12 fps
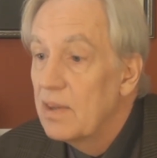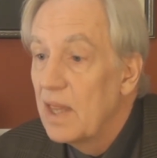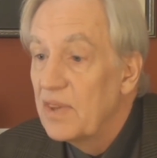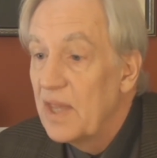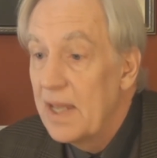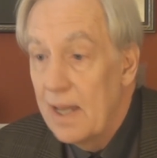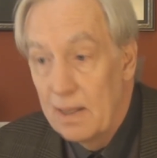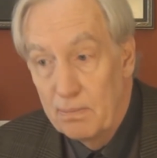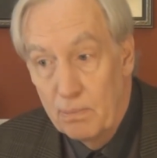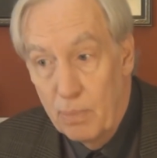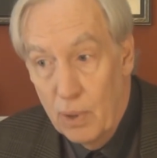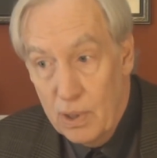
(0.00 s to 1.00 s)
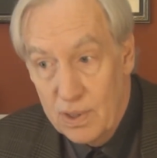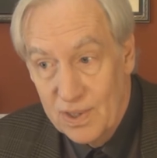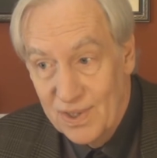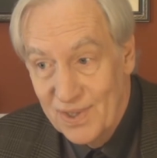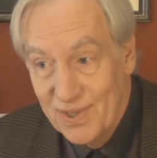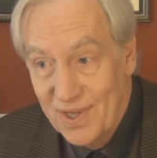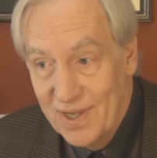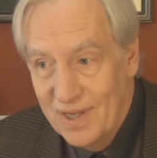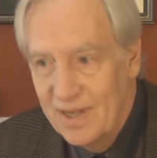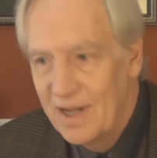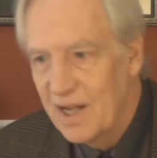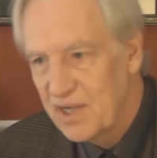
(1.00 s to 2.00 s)
that they had borrowed,
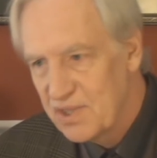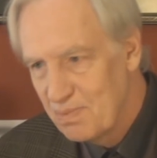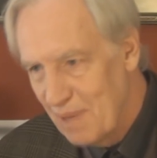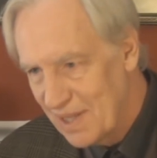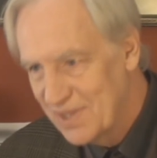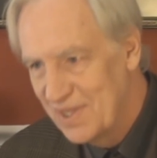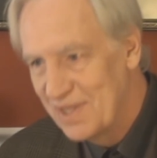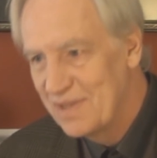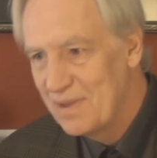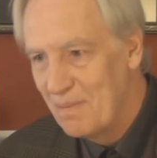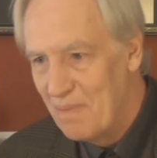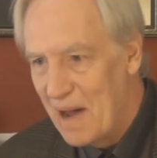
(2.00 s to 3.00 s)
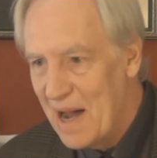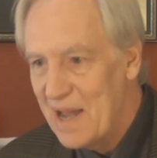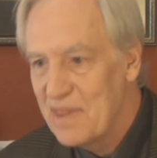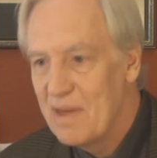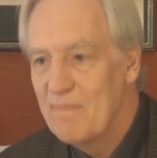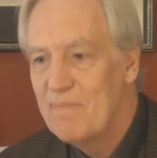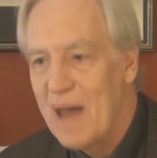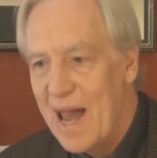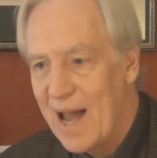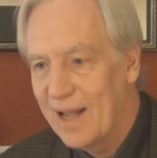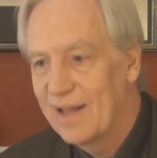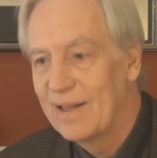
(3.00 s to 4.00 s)
expecting to buy them
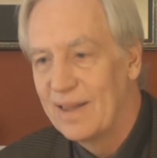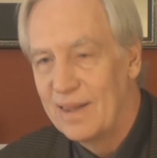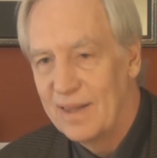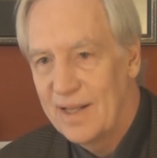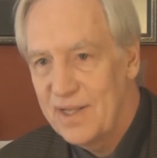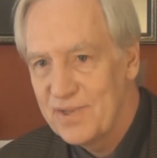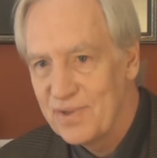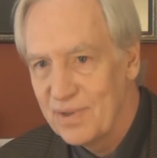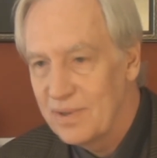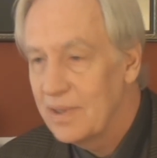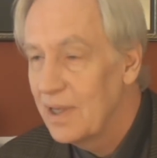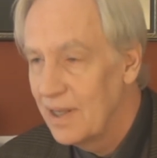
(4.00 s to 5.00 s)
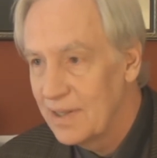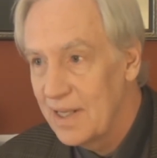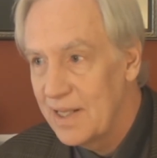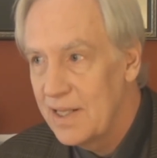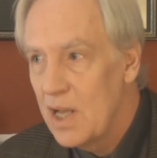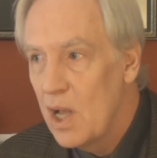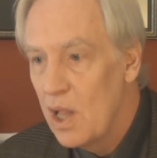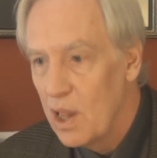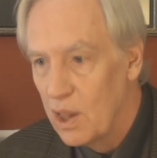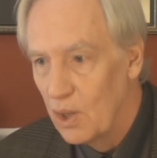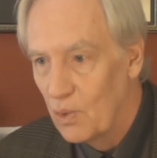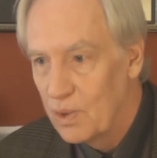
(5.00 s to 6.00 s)
back later at a
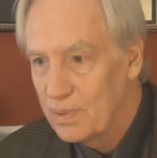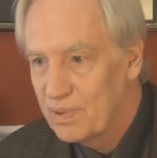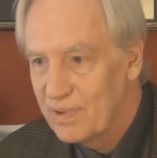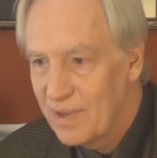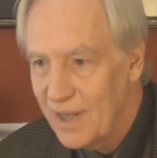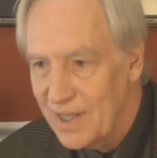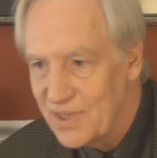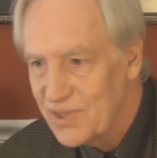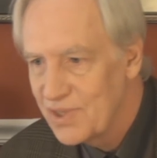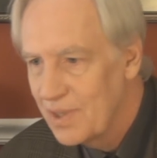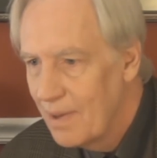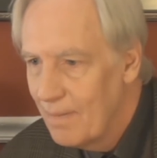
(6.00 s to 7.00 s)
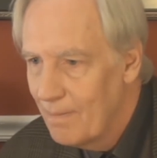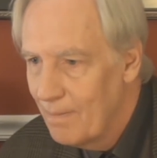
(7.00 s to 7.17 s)
lower price.